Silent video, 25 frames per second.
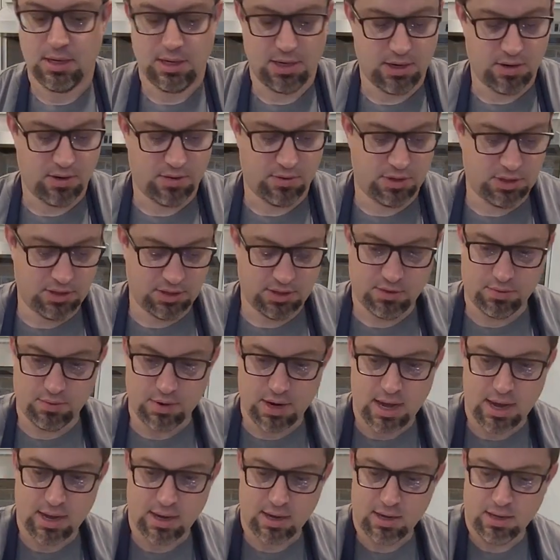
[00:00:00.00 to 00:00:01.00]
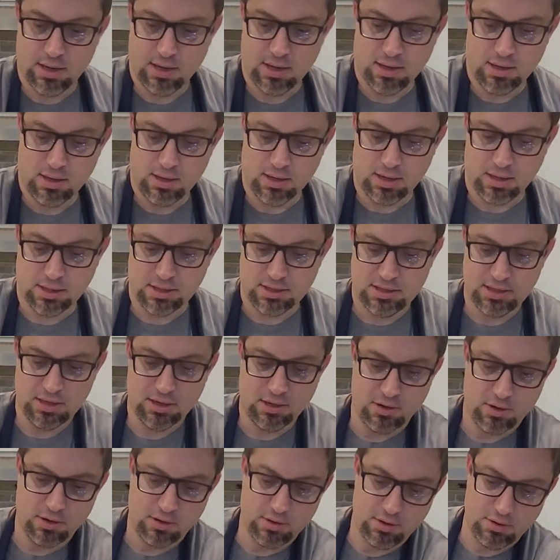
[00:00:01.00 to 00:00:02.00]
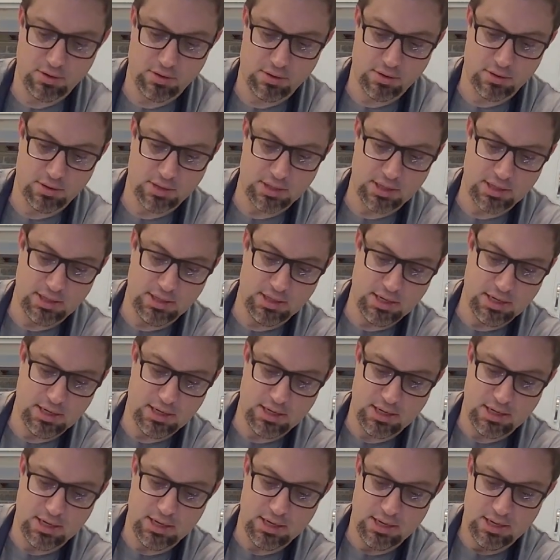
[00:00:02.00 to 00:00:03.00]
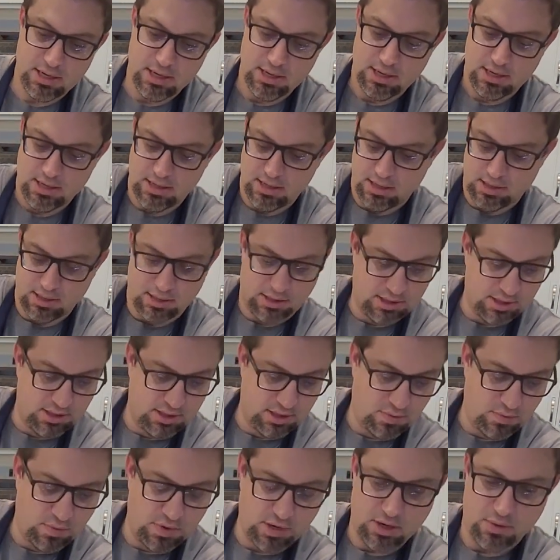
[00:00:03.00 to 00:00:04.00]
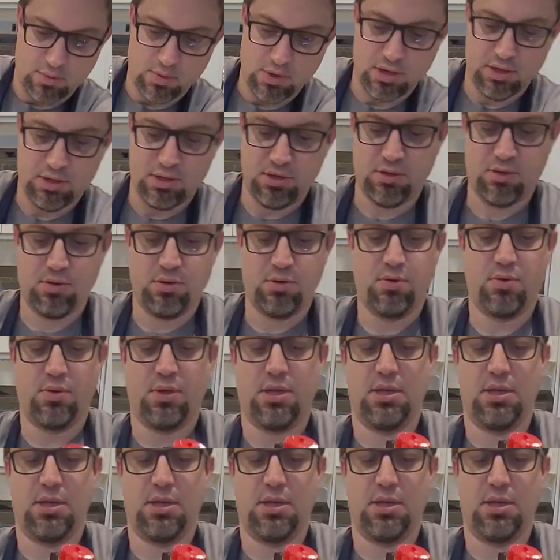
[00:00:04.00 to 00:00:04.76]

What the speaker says: Now this rack, like I said earlier today, this is the one I want to do